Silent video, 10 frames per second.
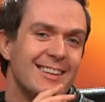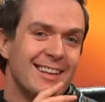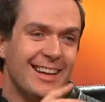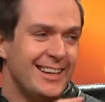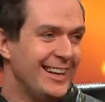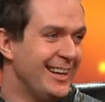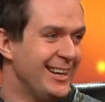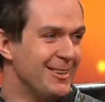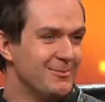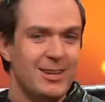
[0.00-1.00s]
that
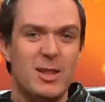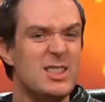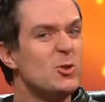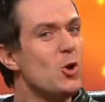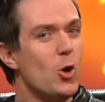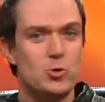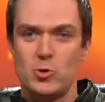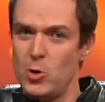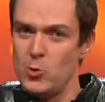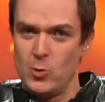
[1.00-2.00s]
uh, not true